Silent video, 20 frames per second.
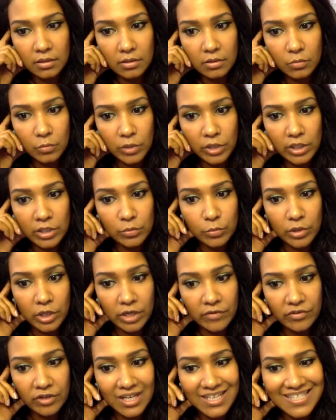when
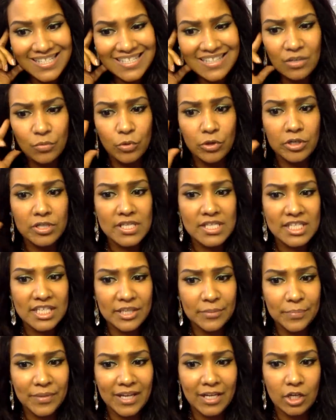whenever I see the word
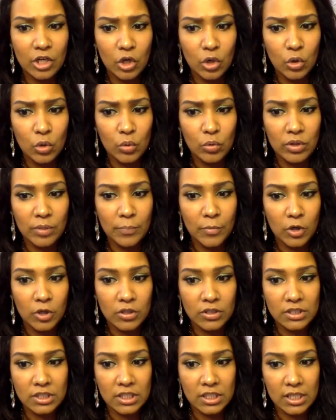simp, I know the
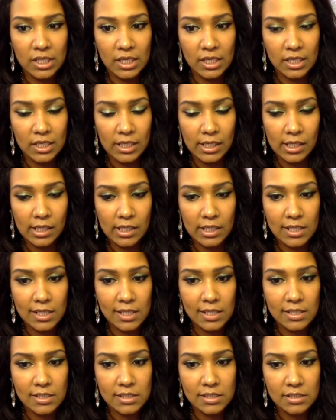person
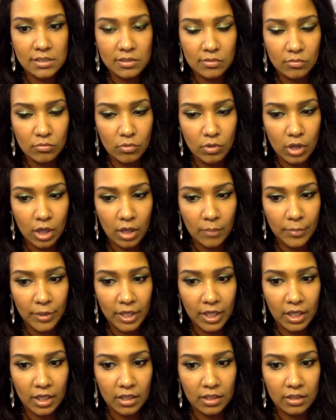is not
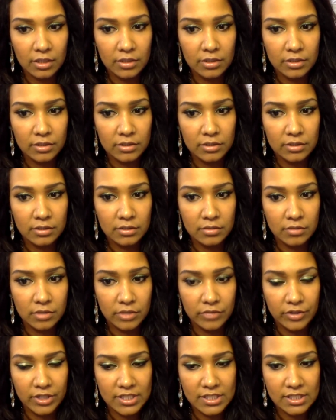paid
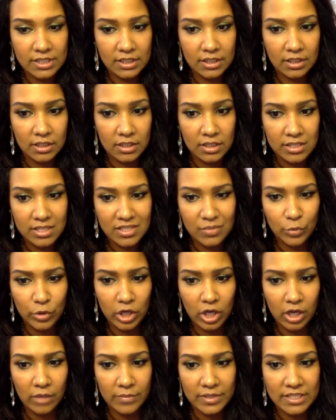whenever I see someone
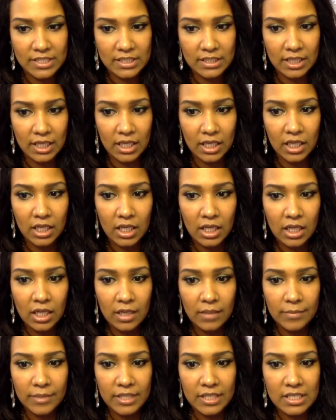commenting that
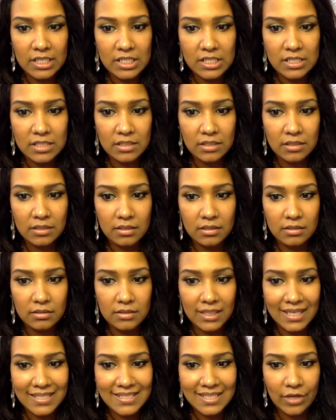because
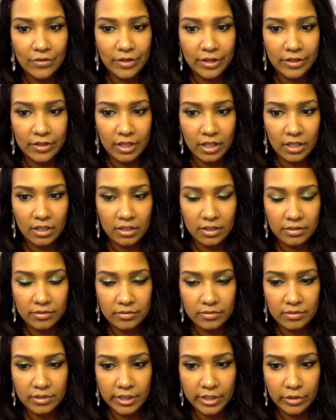that's how they think.
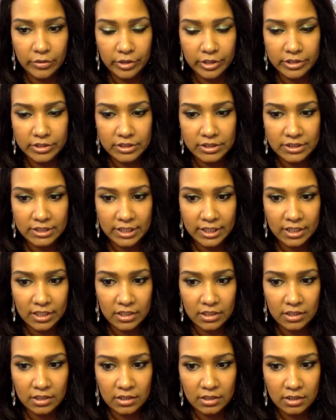They don't
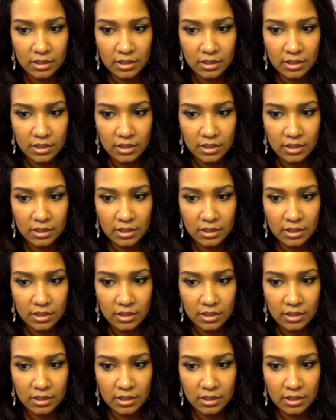understand